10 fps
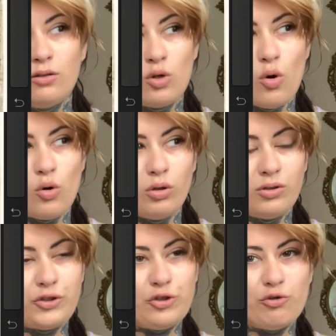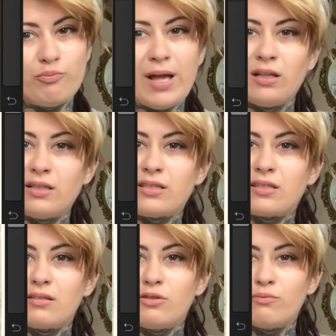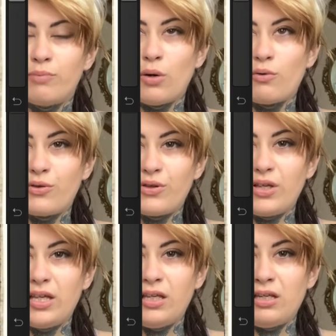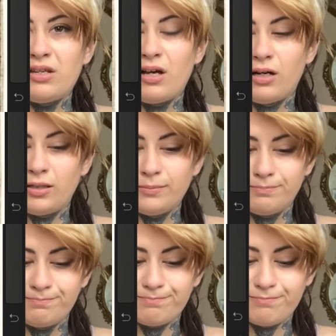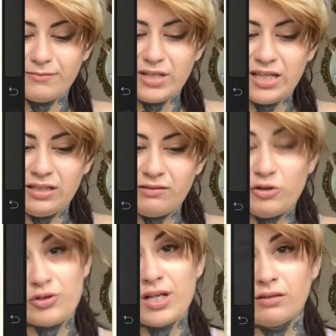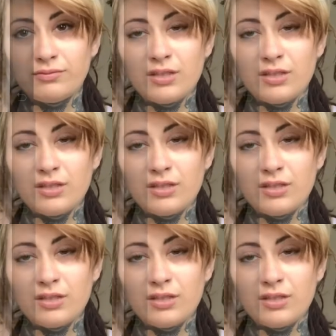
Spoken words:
goal to balance both in yourself.